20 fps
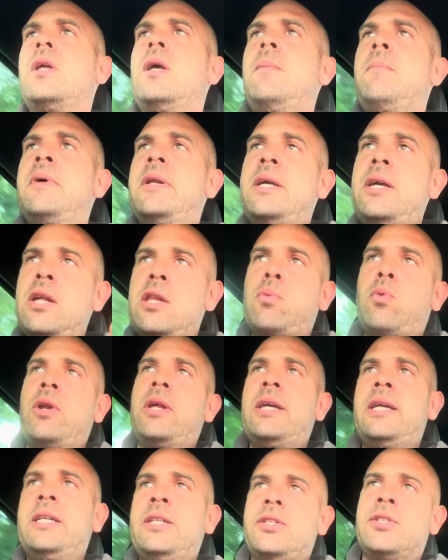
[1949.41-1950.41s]
But it is what
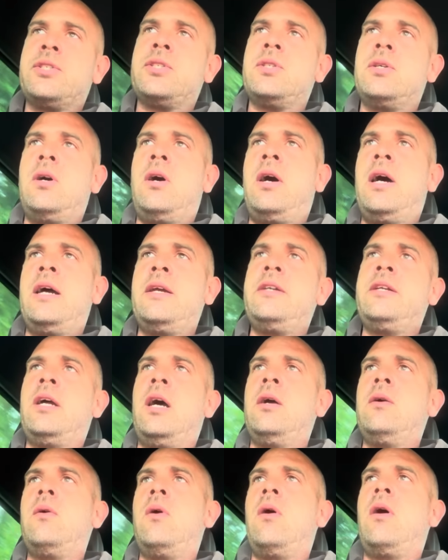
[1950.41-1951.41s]
it is. I
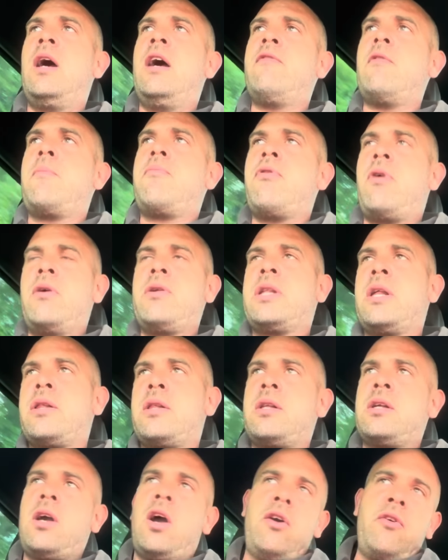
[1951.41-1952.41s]
have a process
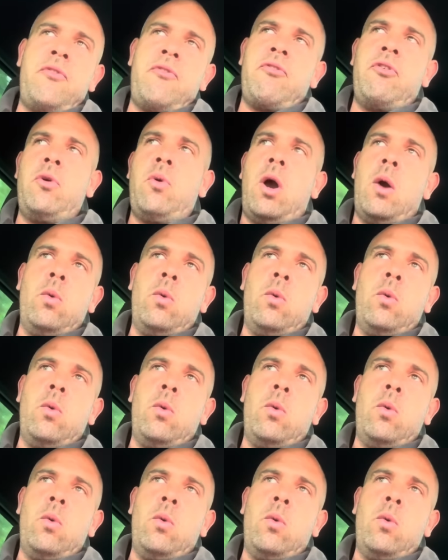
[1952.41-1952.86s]
to go through.